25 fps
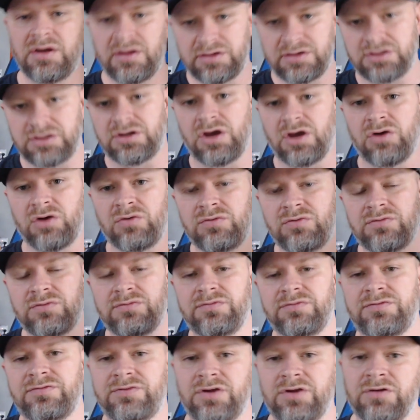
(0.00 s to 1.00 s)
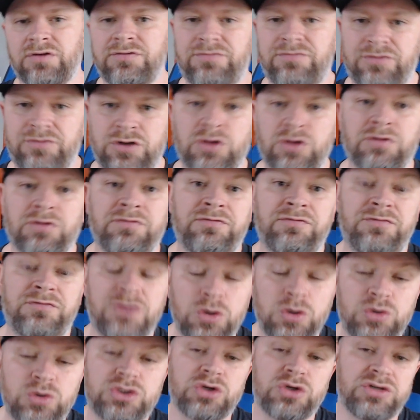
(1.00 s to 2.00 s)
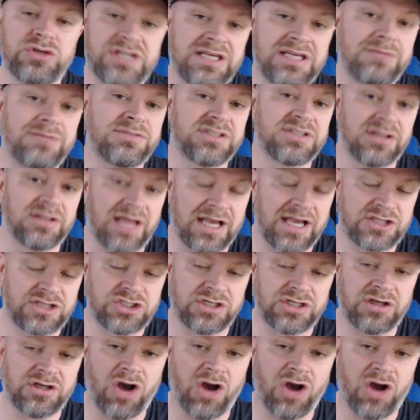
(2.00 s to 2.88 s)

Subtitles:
your future team selection.